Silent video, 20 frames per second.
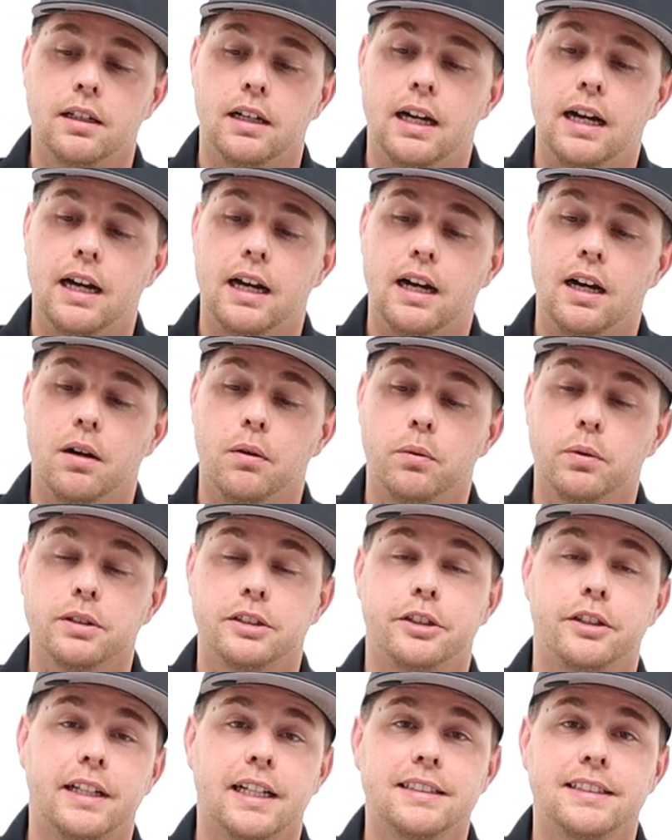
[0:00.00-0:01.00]
Uh, we'll
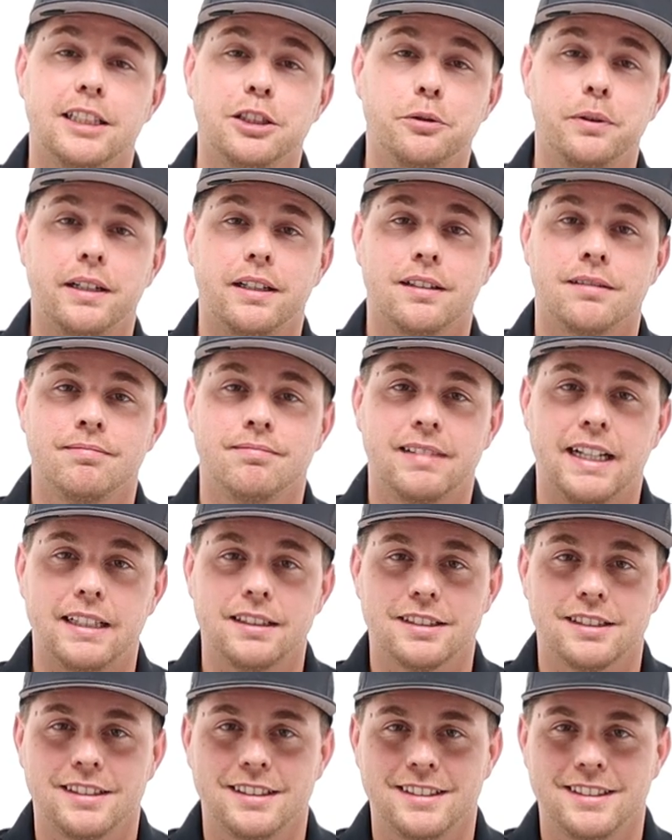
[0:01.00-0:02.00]
see you guys next week.
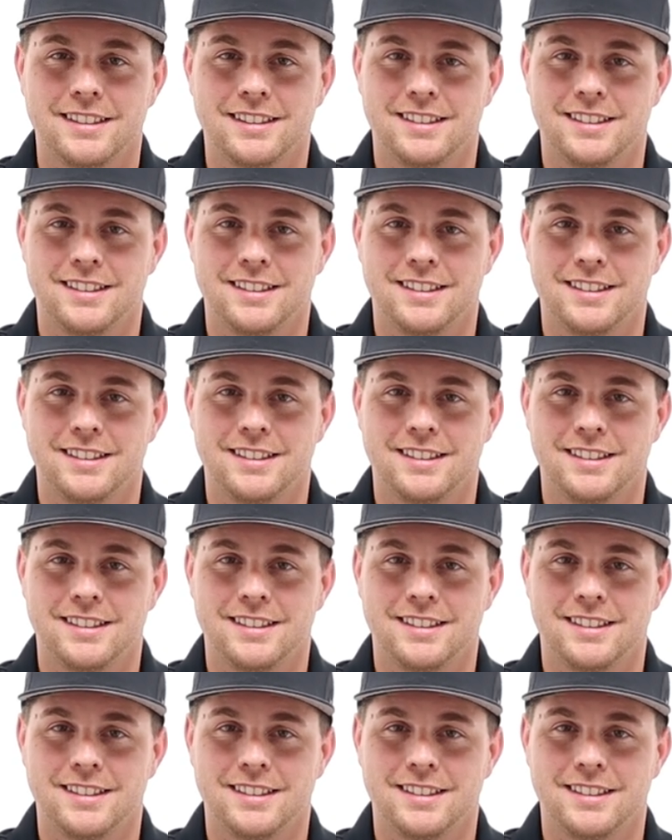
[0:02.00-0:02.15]
Thanks.